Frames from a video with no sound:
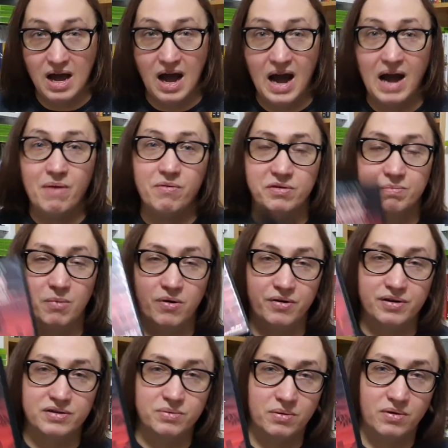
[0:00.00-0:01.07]
I was more
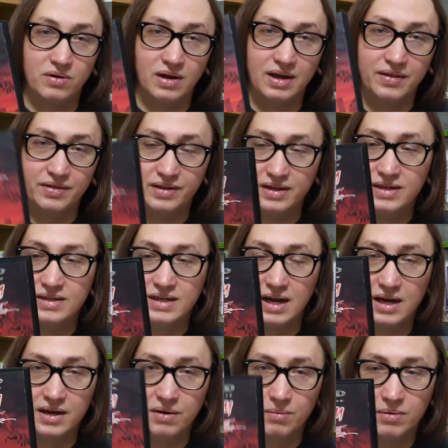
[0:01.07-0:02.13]
into all like these
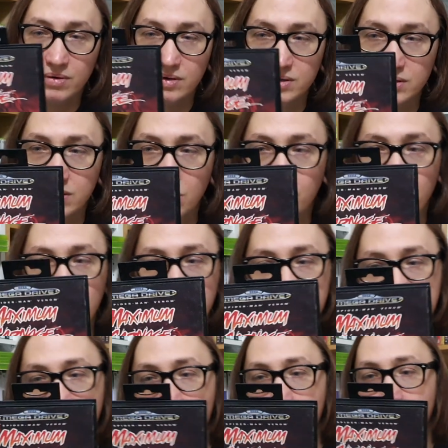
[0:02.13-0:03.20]
kind of ones, the ones
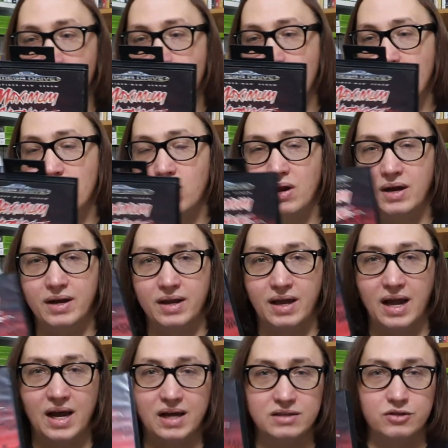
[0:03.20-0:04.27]
that were more like
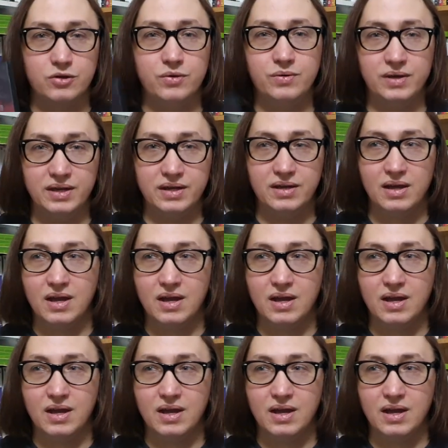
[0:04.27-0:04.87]
cartoony